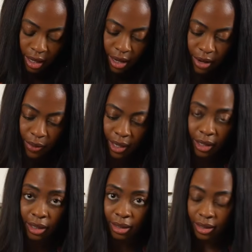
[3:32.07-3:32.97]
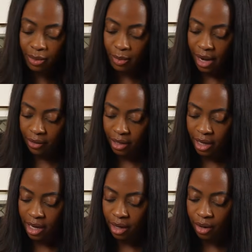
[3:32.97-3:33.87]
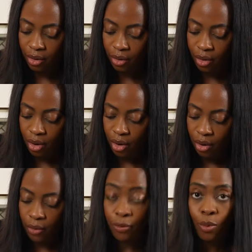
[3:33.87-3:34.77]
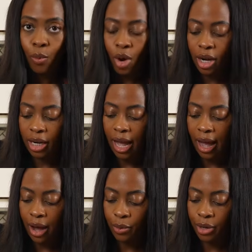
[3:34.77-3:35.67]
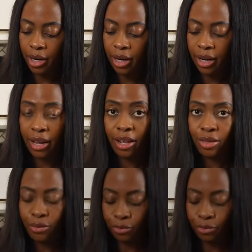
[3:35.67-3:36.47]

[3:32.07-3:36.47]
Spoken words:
and we're gonna let this marinate for 1 hour in the